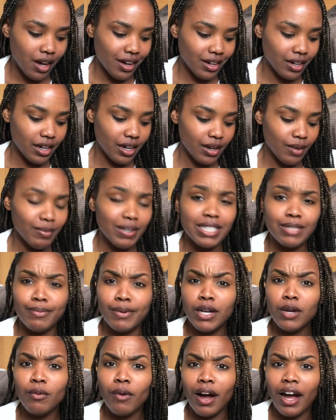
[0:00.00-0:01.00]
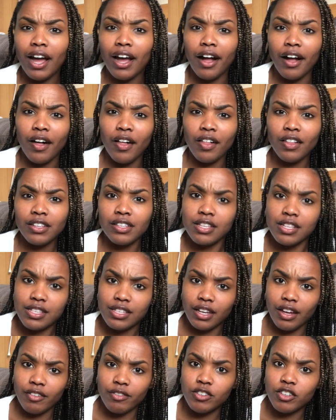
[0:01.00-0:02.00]
It's been a while
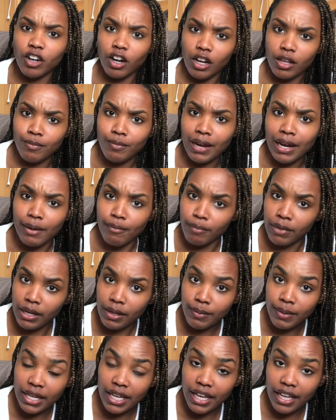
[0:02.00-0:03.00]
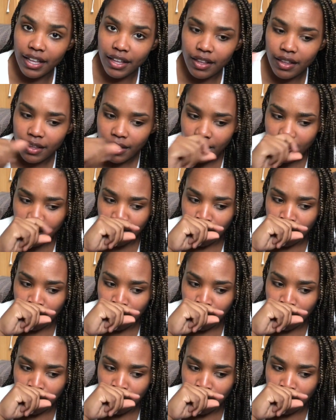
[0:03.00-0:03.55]
since I've started my BBL.